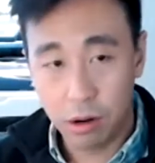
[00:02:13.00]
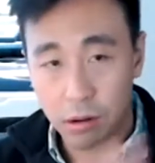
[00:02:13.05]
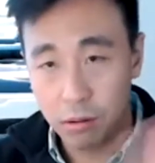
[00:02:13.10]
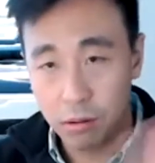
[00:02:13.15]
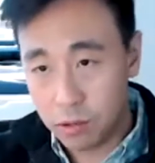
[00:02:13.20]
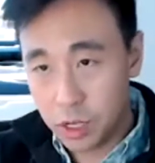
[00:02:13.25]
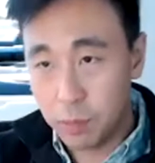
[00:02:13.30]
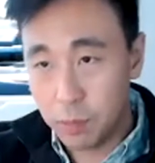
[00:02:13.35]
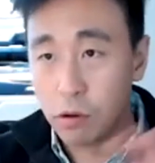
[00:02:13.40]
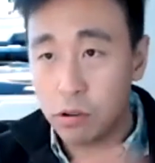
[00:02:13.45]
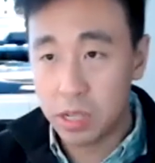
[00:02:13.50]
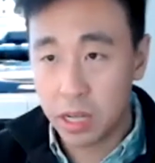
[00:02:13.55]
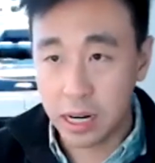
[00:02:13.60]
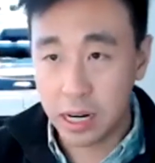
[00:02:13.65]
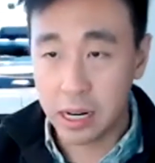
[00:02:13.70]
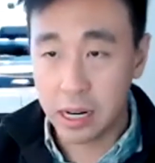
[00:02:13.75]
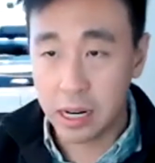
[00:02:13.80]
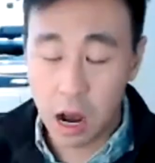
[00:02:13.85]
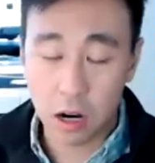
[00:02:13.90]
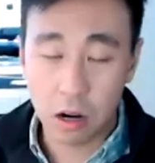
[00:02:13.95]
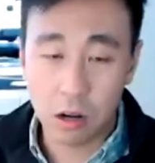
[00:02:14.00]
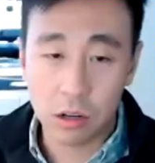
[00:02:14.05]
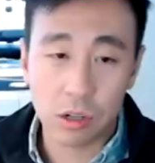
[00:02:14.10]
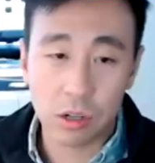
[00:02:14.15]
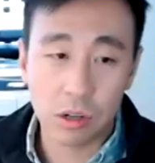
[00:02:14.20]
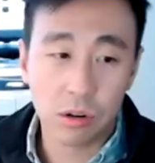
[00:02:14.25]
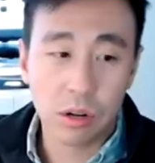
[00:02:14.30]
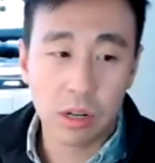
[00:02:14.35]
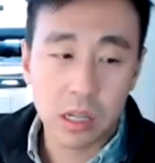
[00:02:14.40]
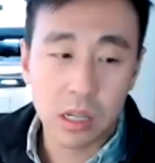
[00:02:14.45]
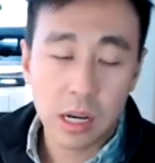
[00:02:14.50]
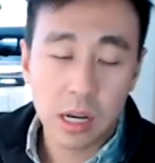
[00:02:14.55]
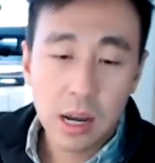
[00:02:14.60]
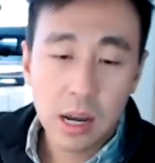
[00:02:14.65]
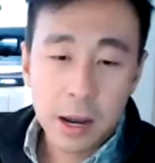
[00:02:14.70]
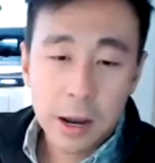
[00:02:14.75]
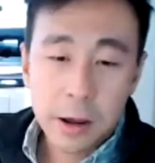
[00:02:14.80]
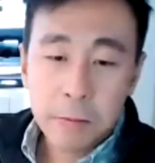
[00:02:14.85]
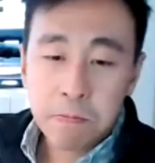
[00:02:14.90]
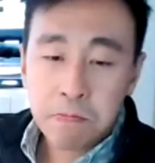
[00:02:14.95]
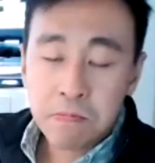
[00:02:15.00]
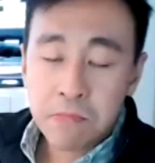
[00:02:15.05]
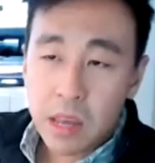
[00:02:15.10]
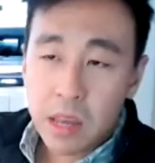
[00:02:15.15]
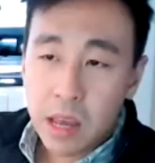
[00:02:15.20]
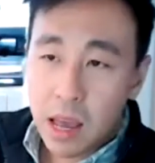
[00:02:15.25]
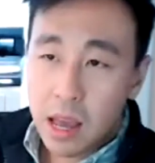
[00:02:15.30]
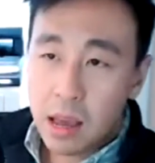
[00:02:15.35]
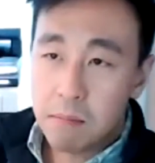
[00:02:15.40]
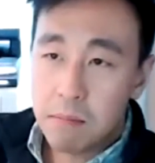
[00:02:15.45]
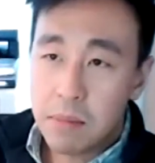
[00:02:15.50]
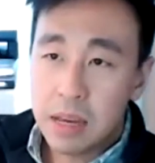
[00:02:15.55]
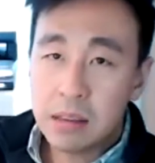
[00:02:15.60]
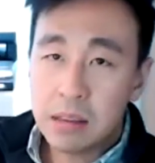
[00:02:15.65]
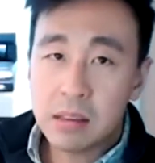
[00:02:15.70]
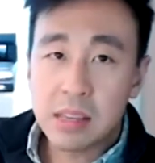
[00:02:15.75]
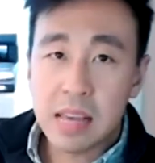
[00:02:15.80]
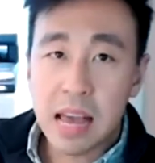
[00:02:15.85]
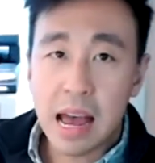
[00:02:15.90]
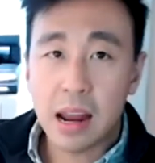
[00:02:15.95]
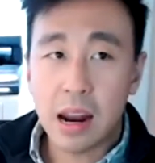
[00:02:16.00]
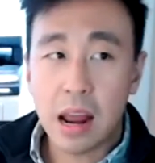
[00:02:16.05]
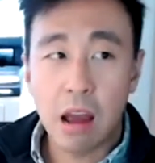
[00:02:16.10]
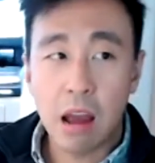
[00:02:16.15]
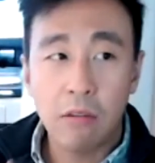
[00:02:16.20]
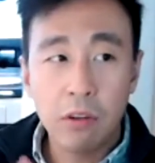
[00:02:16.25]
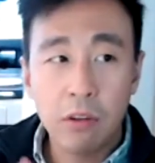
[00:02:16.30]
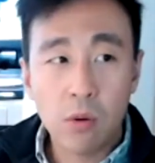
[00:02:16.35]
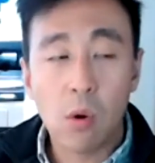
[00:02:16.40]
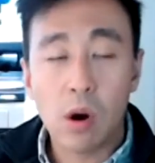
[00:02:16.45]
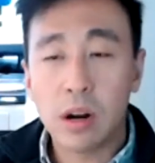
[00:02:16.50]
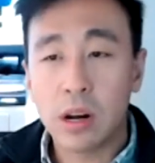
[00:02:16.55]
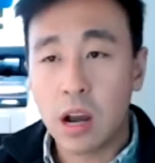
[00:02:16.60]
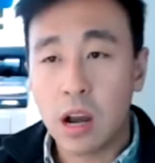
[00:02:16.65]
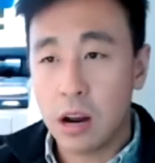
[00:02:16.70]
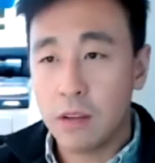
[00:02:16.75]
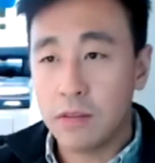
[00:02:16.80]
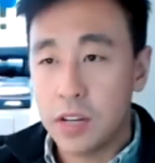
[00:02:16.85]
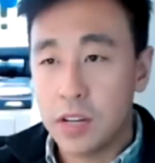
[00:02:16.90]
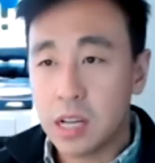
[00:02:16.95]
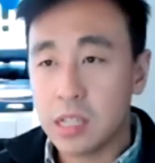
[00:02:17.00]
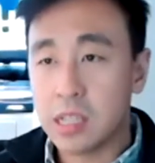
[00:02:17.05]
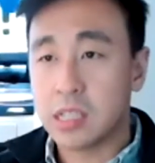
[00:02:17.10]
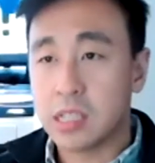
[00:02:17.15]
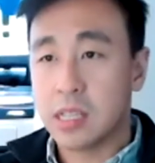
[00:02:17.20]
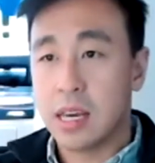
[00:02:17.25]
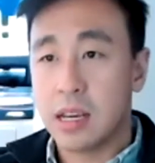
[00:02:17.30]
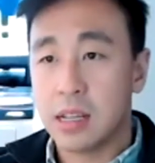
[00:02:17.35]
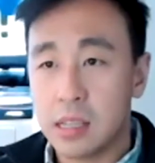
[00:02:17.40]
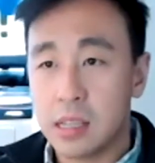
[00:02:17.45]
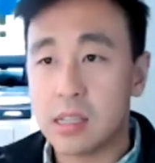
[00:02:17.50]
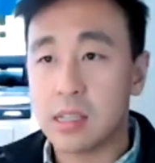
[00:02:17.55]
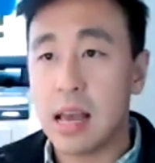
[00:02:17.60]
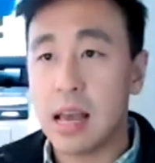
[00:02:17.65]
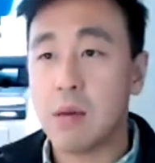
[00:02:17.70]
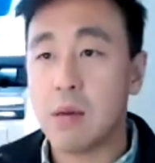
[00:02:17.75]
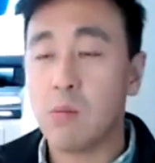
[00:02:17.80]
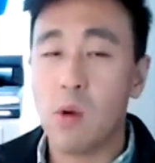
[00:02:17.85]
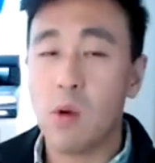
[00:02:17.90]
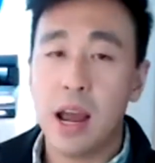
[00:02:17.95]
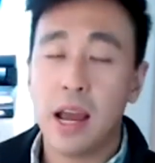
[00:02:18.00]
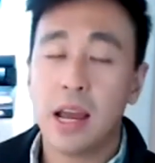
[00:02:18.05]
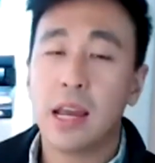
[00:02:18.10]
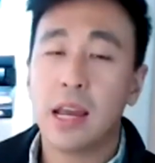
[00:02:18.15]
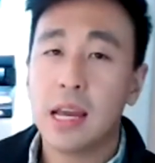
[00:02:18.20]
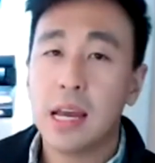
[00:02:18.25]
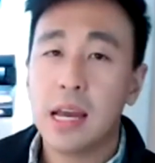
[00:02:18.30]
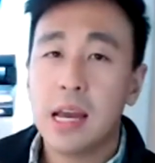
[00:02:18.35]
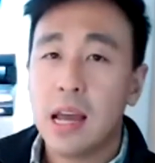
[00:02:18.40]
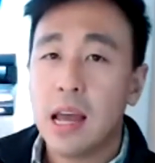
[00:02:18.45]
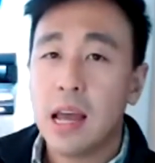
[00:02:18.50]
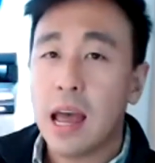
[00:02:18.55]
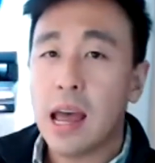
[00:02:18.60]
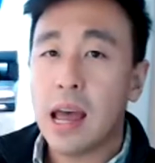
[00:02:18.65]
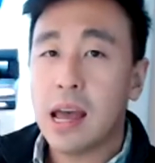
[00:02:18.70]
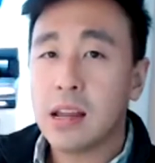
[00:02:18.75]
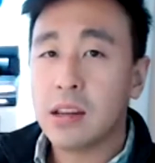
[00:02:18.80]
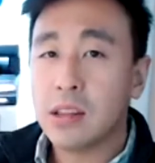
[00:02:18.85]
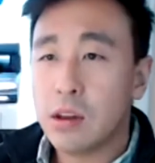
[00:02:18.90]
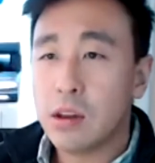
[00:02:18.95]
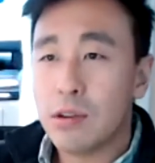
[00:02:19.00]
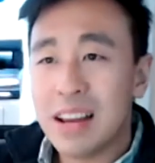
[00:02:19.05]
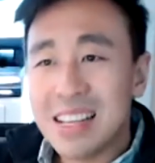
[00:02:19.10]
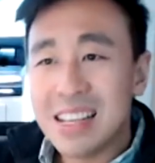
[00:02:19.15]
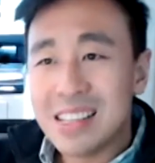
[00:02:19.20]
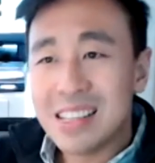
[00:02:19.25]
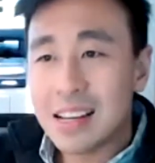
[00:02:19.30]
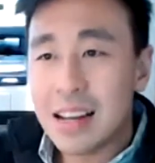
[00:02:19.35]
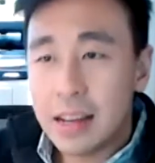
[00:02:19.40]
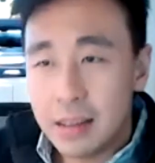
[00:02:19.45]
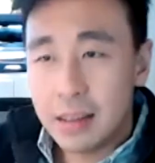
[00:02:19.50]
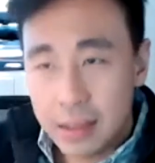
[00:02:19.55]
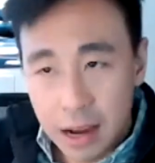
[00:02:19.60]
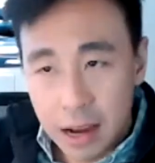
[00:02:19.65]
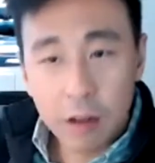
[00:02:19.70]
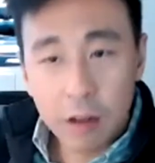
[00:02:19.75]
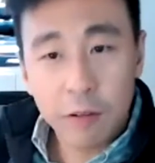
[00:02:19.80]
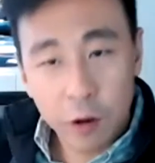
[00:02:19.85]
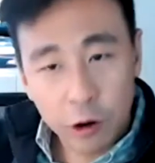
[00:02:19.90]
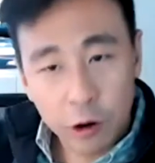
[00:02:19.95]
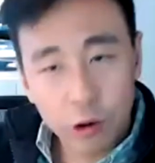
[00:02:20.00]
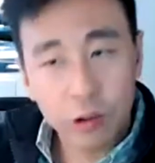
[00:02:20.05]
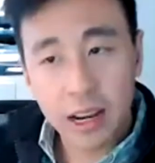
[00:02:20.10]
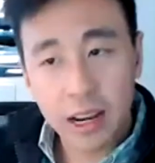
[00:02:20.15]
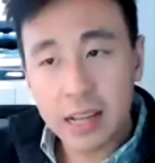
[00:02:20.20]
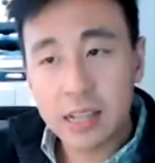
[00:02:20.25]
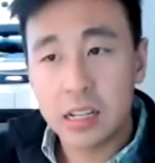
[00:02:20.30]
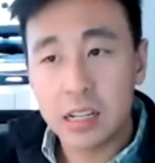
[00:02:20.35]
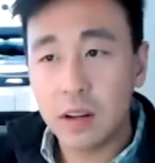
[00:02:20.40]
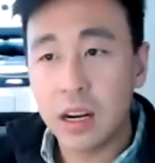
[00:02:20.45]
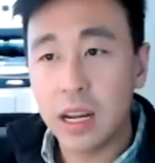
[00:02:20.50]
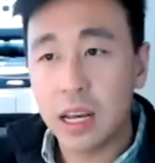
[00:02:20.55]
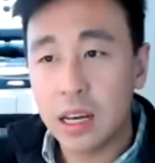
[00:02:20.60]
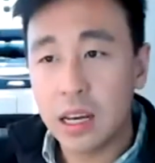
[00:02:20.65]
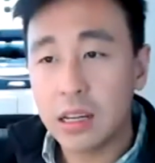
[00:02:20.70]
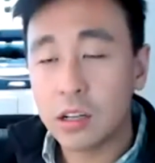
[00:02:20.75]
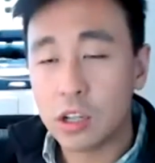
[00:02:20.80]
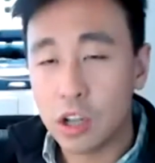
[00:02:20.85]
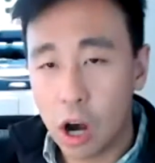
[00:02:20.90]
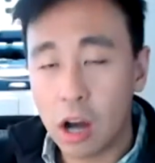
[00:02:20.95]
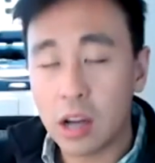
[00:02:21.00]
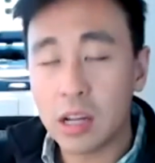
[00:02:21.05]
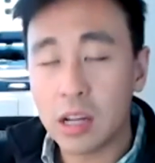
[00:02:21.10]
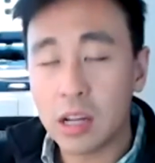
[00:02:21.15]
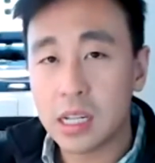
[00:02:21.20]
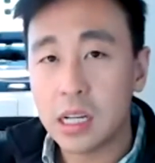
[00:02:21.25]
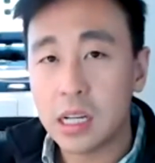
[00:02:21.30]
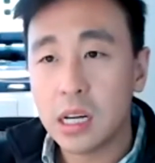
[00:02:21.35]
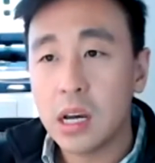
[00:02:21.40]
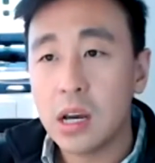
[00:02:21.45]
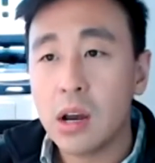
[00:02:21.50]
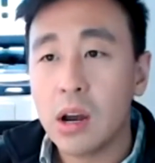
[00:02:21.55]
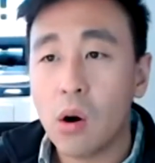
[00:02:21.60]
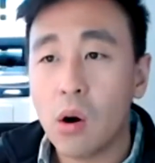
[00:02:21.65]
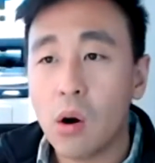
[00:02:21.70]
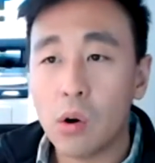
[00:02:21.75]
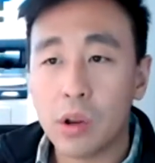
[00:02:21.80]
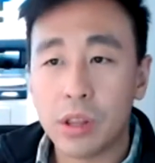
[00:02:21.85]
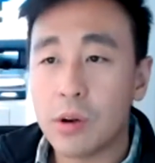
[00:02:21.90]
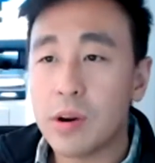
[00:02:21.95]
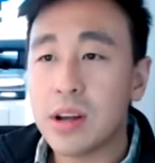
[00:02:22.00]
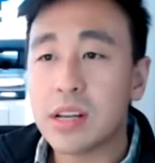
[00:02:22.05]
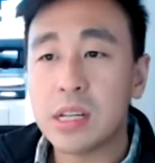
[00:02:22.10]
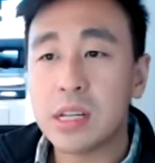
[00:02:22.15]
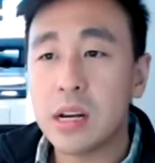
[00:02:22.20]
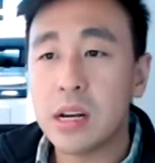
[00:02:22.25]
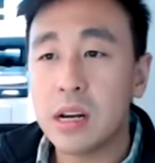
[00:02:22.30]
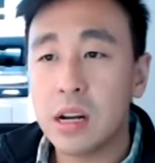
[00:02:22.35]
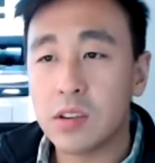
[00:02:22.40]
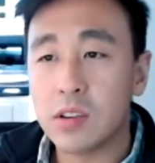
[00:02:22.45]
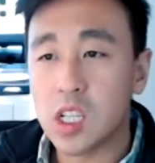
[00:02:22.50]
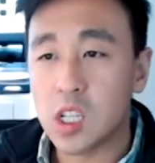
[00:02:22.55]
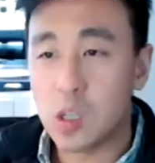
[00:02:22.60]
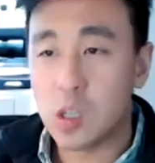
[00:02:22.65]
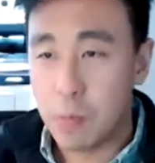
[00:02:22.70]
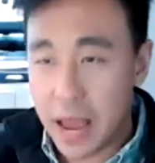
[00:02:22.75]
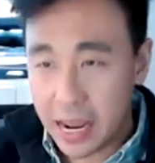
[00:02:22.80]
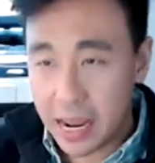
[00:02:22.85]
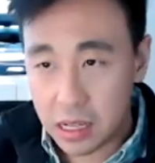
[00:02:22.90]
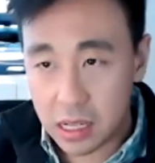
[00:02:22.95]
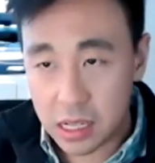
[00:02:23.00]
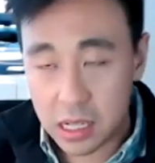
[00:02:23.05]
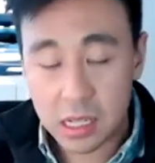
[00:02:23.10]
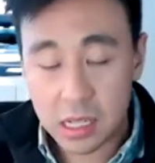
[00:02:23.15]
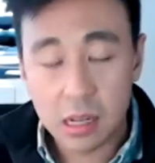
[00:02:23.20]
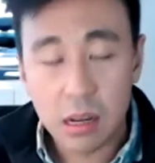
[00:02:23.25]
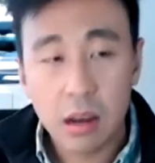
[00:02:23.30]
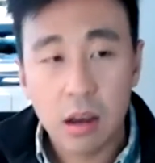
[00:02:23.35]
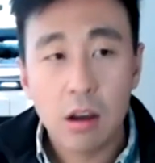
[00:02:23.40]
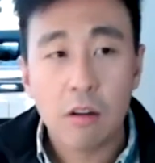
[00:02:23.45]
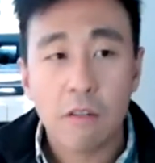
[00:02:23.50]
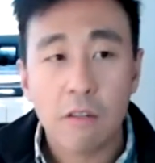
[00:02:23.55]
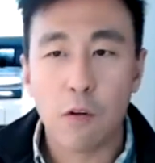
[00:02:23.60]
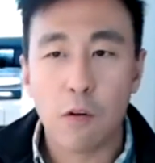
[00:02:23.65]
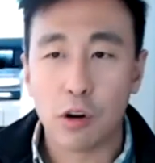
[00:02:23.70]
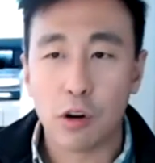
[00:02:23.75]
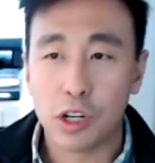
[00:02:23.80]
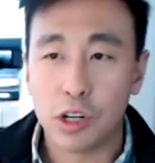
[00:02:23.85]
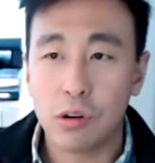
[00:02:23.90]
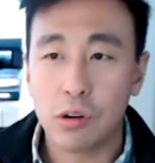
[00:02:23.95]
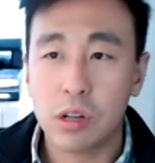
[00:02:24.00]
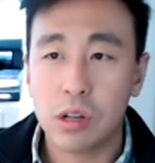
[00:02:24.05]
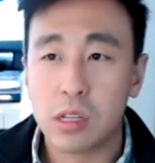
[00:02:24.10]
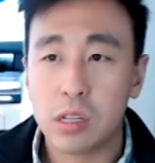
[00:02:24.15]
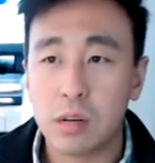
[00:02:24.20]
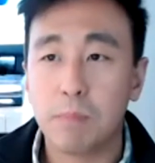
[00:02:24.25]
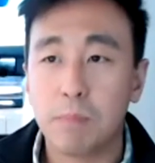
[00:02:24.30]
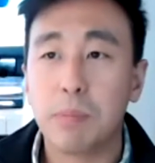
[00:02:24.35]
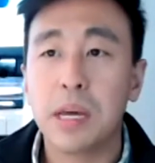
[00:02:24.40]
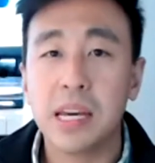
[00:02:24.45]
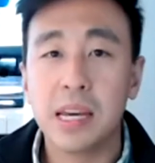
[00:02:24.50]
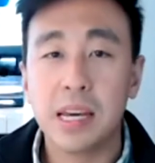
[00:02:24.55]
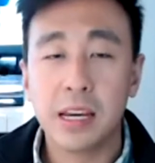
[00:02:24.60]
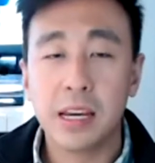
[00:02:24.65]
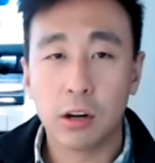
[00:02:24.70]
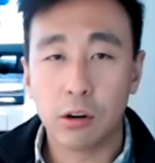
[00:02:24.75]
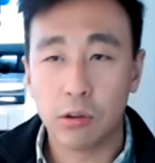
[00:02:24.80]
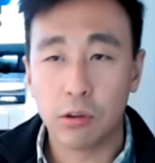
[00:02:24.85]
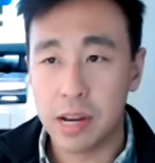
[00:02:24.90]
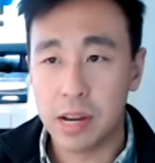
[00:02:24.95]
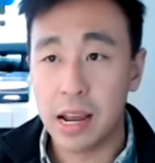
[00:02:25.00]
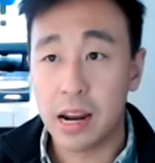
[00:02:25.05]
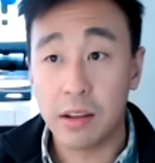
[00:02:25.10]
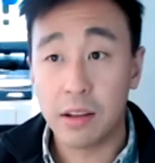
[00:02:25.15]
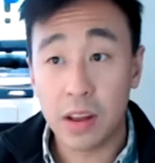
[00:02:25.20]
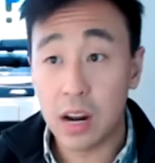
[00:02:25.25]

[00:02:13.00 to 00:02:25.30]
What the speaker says: supposedly not good students, it means that everyone kind of does things the same way, and there isn't enough creativity taught, or there isn't enough space for students to be creative.